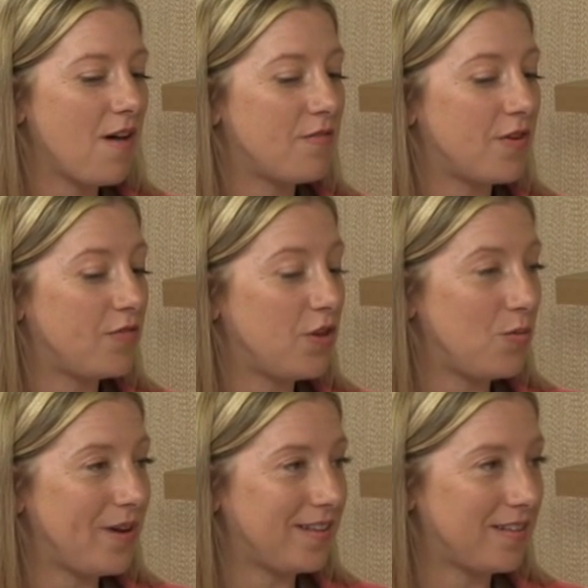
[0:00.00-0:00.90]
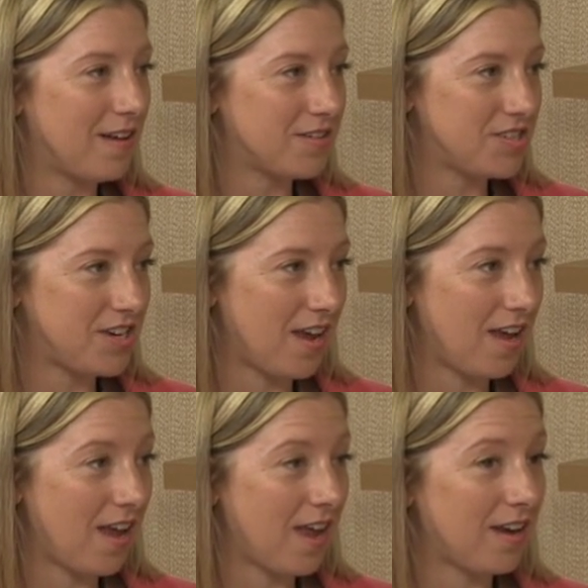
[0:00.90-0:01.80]
for a few weeks last
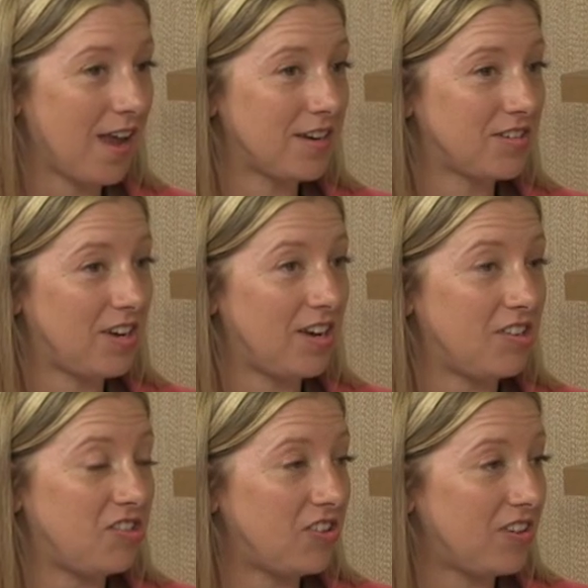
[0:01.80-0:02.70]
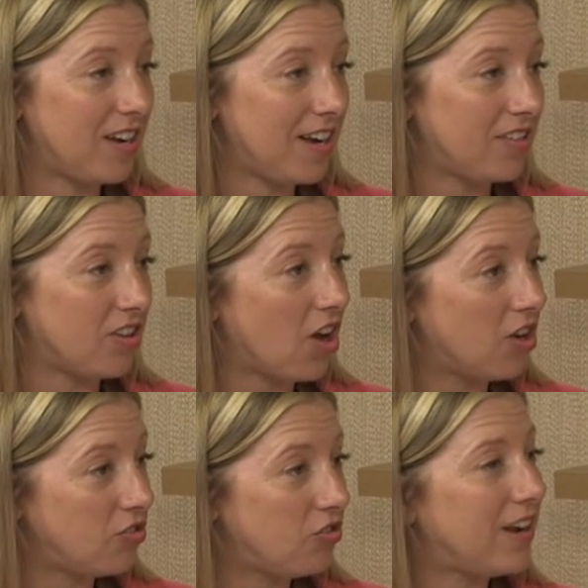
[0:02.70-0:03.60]
year. And actually, logistically, as a
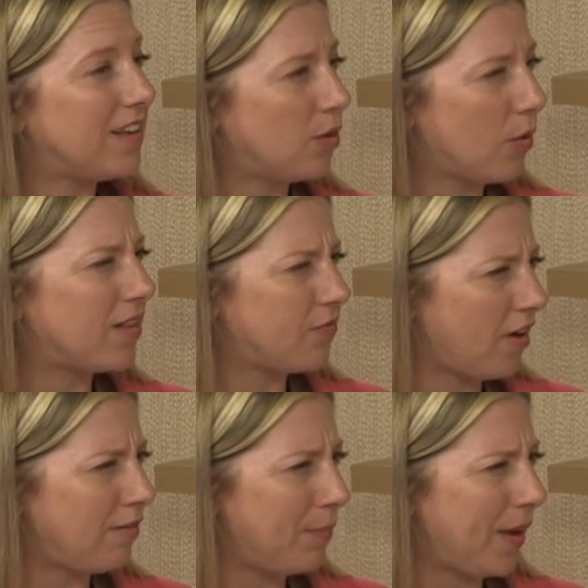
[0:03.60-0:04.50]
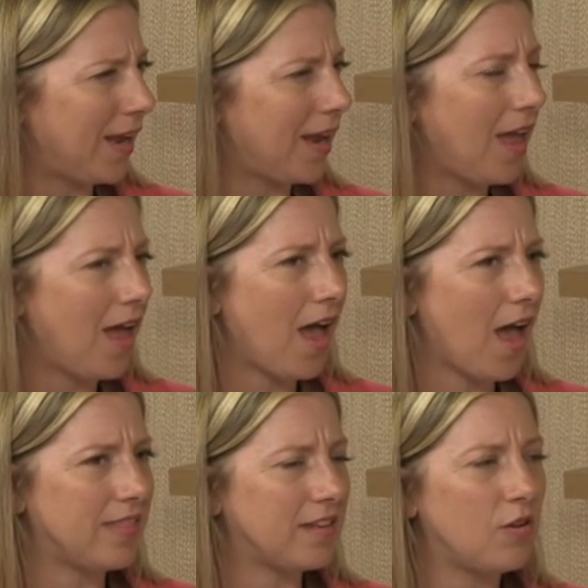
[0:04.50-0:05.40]
country, it's, it's very big
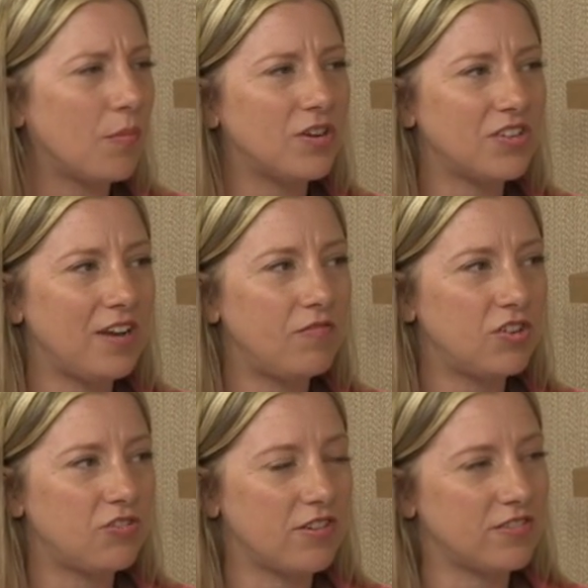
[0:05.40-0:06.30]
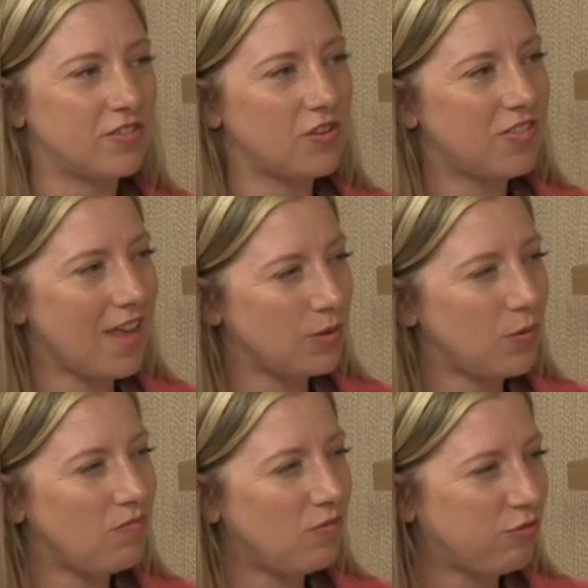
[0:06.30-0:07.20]
and there's not much infrastructure. So that's
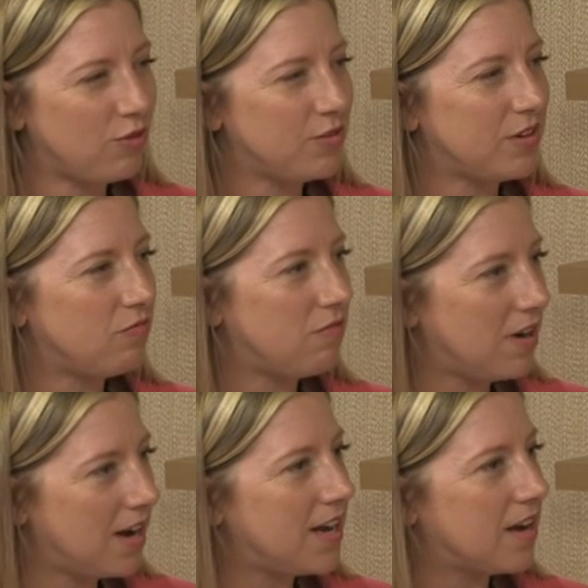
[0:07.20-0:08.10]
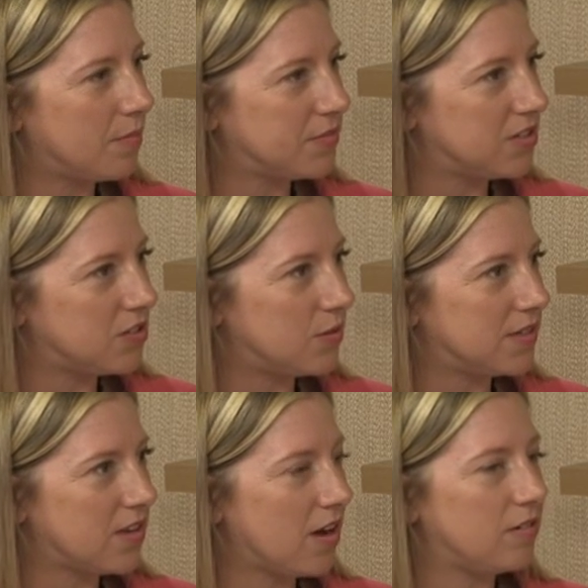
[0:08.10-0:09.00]
when cruising really comes into
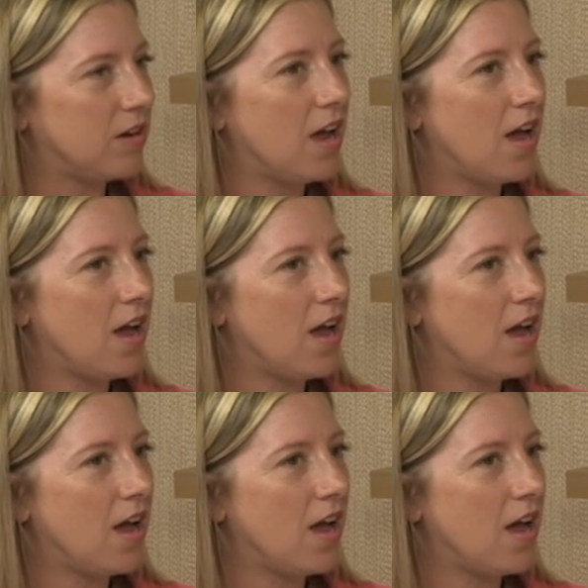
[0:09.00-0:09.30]
its own.